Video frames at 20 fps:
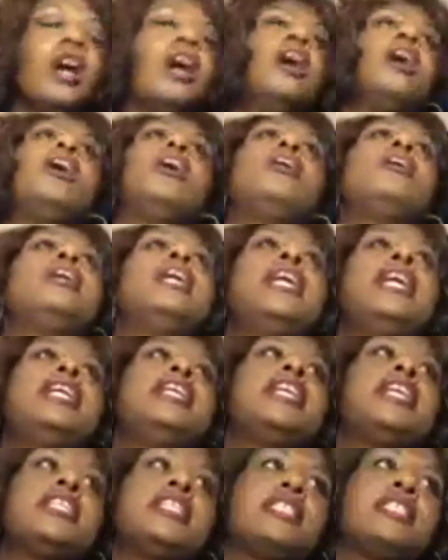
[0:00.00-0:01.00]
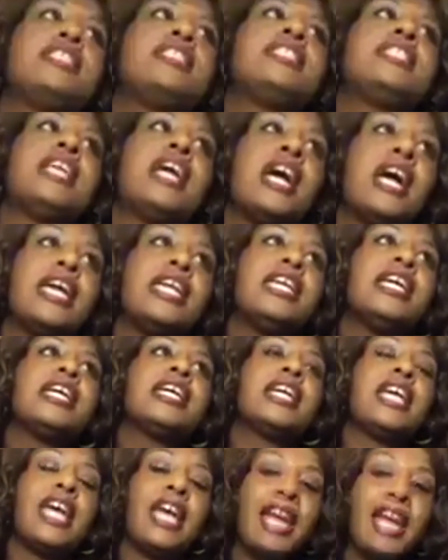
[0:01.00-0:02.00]
and yes,
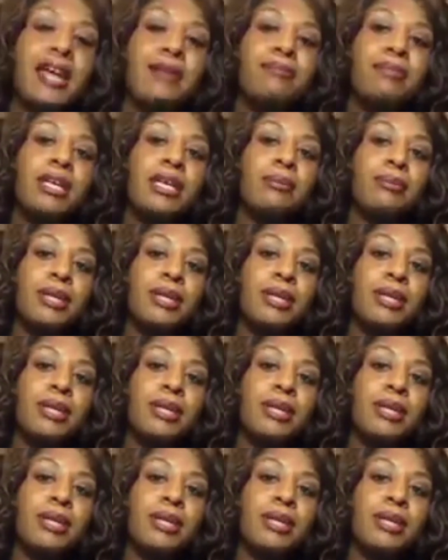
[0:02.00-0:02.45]
Tanya can be,